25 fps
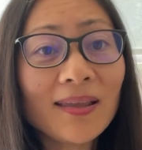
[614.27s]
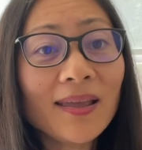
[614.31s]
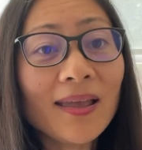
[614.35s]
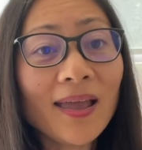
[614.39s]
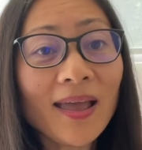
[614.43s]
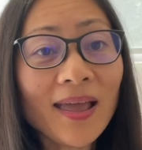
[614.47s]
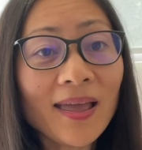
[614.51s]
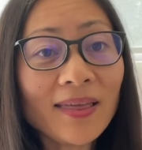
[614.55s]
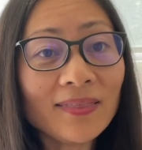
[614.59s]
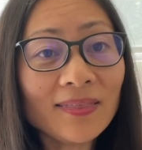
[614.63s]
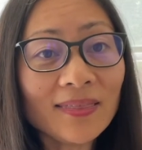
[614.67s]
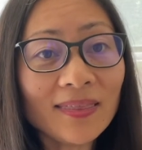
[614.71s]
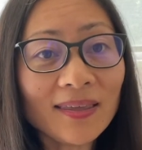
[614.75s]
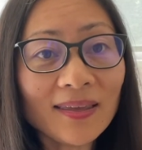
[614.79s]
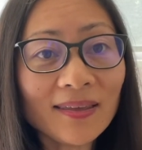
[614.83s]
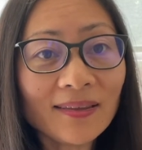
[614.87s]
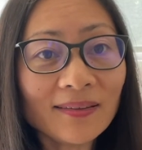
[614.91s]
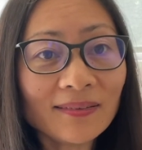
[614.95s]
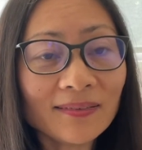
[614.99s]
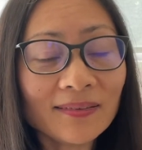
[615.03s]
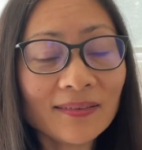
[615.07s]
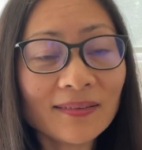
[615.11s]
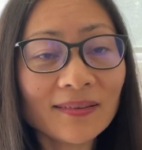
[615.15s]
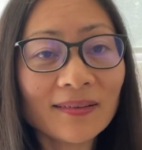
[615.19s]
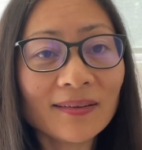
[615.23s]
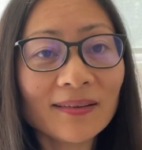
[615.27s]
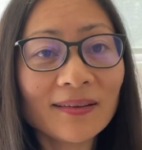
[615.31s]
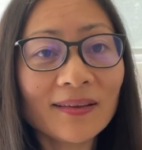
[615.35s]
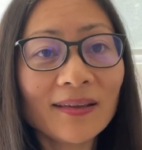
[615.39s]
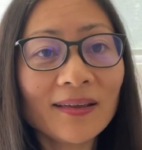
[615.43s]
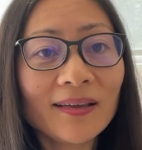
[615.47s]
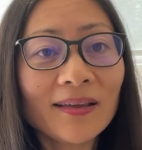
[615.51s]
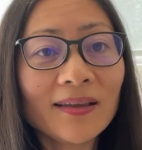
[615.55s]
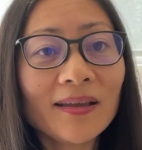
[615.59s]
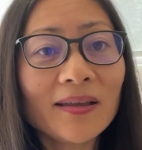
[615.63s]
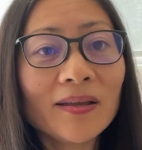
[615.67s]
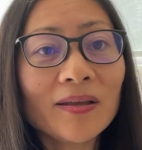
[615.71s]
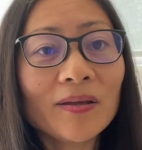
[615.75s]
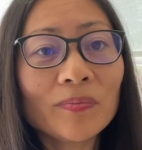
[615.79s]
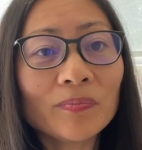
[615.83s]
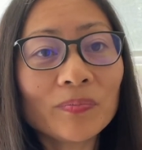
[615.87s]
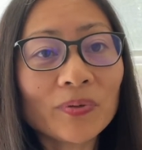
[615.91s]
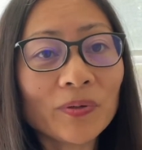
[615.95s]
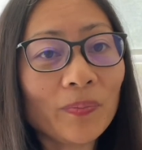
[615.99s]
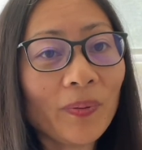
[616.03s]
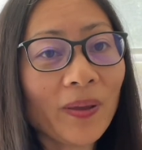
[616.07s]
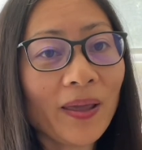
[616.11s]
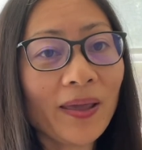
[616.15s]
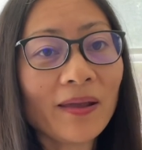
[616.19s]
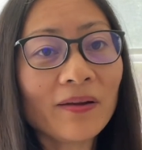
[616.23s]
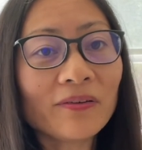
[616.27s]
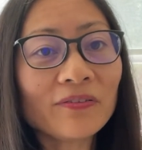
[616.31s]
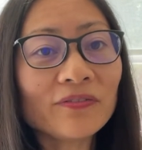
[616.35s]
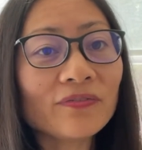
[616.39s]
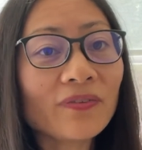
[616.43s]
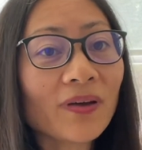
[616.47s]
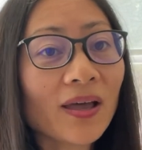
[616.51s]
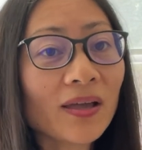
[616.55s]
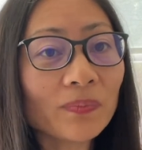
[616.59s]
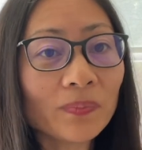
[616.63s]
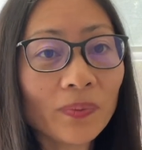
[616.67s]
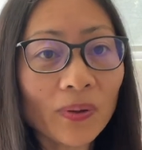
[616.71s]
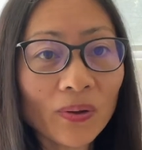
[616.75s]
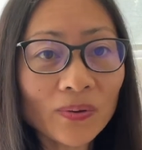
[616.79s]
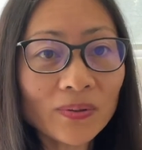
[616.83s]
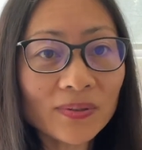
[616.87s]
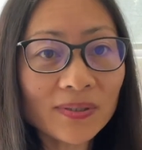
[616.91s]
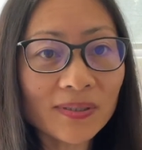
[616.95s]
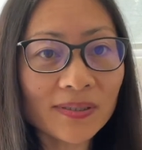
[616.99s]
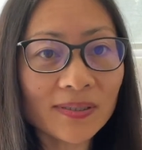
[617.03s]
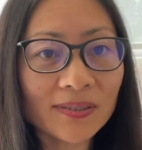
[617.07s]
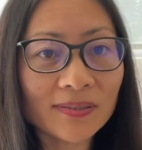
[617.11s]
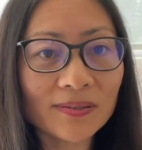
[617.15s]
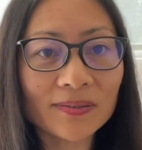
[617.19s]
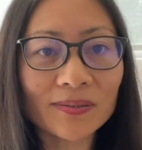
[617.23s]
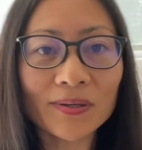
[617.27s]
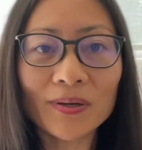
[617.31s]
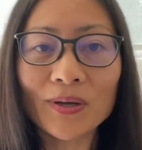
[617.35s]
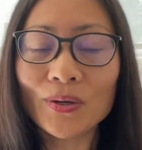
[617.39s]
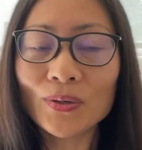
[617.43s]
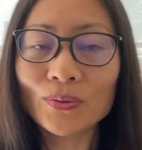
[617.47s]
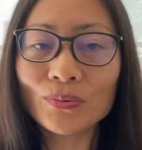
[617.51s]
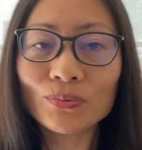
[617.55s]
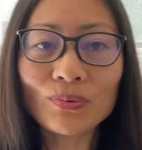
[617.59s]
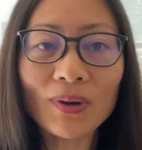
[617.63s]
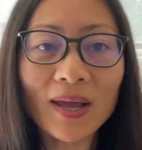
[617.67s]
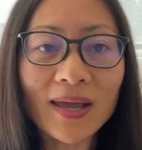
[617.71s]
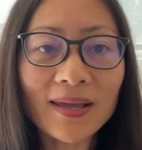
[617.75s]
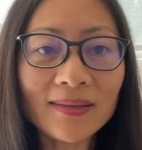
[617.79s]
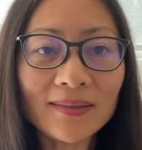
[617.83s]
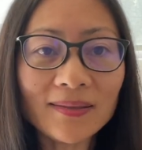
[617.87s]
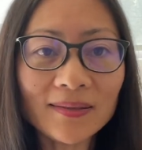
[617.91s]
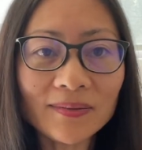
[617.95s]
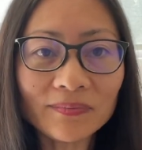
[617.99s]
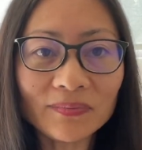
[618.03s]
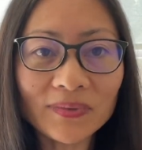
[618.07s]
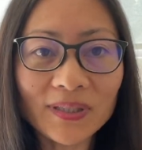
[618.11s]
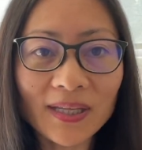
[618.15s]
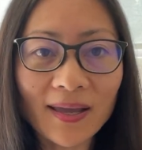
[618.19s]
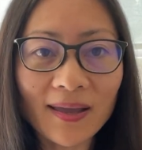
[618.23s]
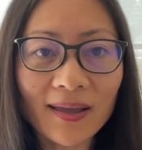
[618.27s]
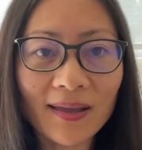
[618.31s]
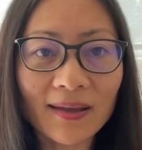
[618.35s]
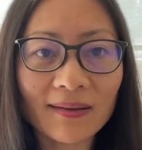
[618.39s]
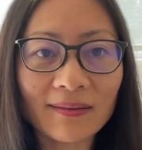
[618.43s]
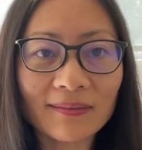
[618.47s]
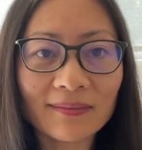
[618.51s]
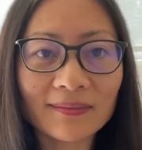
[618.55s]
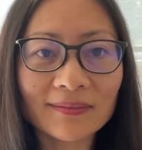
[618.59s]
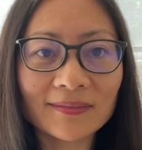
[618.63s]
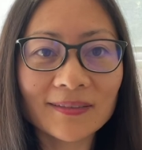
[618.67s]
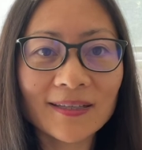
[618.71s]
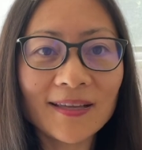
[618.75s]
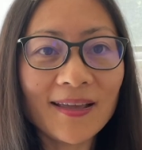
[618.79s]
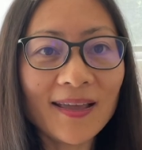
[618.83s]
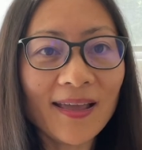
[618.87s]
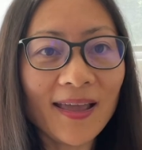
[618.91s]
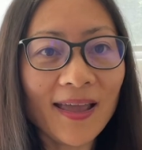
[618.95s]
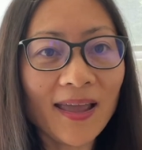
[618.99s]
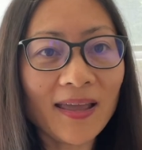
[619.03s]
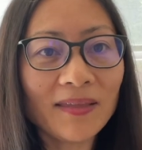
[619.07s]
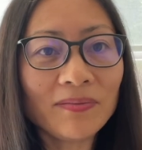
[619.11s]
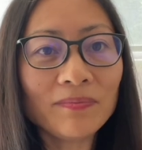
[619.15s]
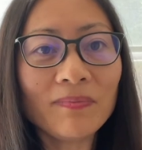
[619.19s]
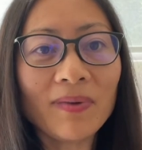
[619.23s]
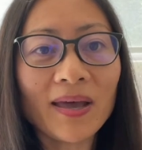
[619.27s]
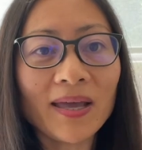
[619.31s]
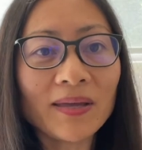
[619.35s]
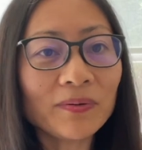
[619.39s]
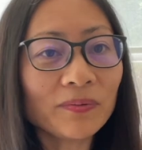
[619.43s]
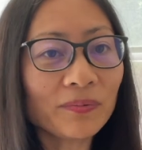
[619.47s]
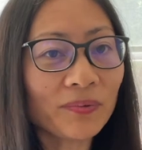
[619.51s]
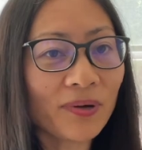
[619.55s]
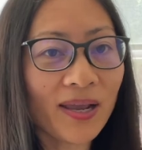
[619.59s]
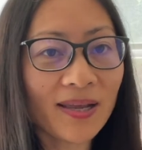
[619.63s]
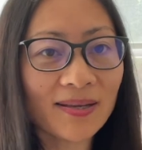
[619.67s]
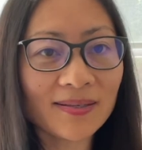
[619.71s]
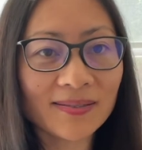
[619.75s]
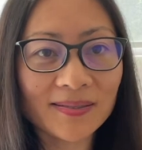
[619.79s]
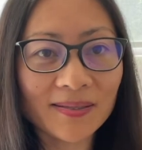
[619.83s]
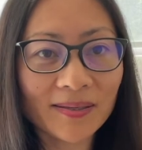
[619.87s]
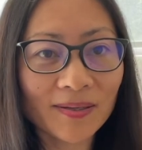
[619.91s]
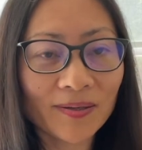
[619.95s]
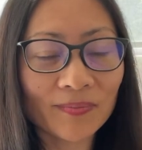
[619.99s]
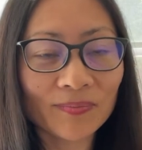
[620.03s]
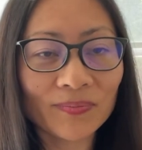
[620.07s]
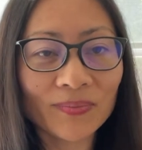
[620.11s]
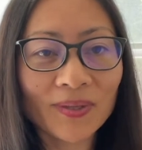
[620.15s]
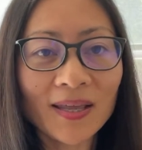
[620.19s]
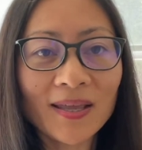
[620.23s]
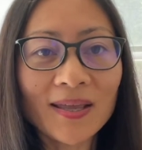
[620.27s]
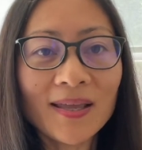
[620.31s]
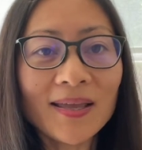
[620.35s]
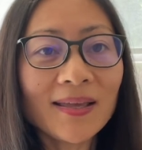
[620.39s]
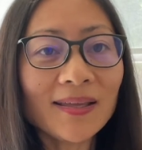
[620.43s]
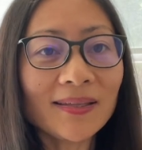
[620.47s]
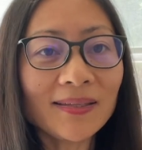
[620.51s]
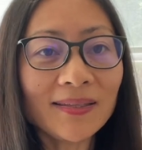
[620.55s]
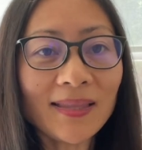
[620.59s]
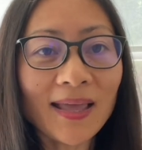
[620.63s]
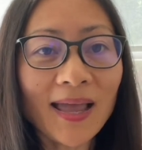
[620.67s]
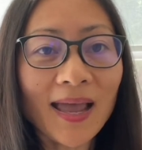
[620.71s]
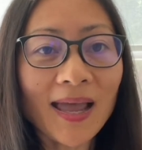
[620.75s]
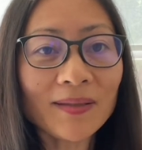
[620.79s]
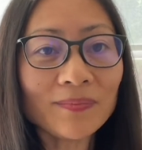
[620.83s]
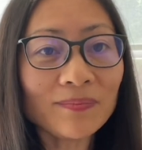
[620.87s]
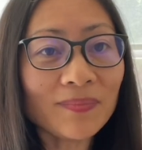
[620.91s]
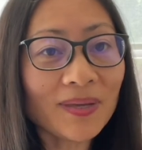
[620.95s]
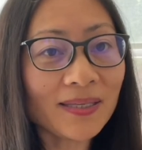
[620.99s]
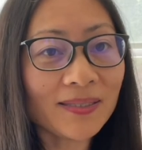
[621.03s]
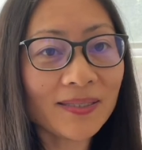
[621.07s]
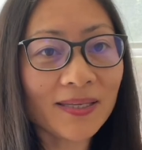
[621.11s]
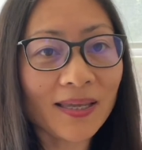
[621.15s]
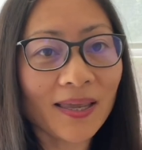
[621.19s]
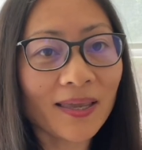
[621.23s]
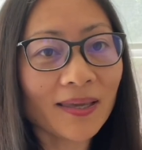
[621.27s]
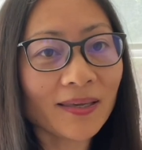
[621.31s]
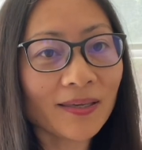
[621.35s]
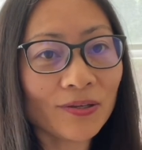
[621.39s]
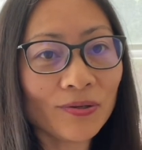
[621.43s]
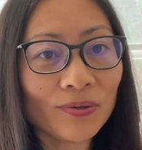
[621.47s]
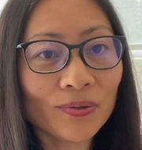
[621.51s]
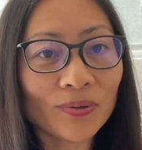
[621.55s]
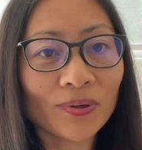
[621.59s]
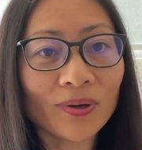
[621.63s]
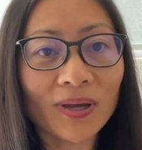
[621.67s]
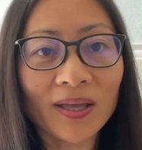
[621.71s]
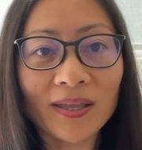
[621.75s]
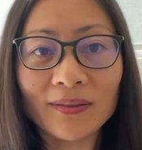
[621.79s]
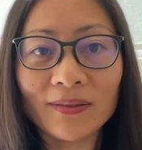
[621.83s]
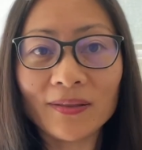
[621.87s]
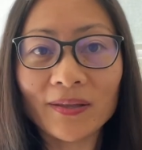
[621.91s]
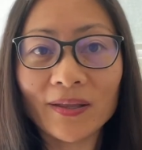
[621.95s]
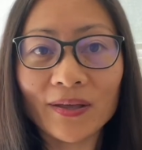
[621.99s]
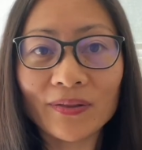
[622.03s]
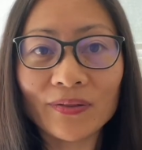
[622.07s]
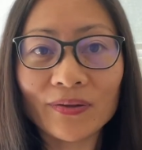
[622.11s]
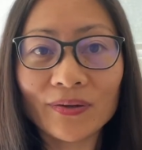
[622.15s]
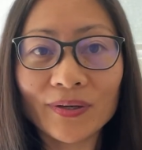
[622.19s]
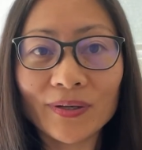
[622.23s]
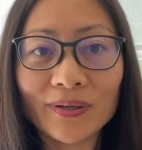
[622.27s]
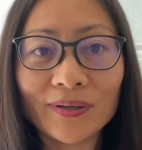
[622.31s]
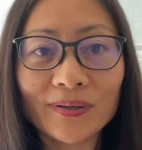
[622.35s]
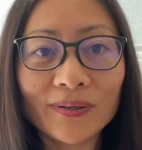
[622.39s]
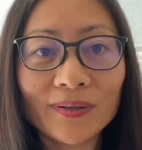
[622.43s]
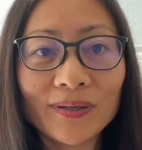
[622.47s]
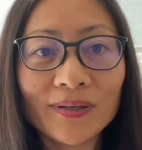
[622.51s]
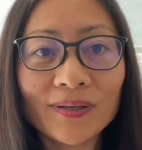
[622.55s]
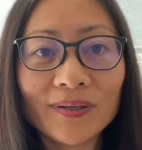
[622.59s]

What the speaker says: And then prepare 5 poses, write them down, and memorize them. That may take you another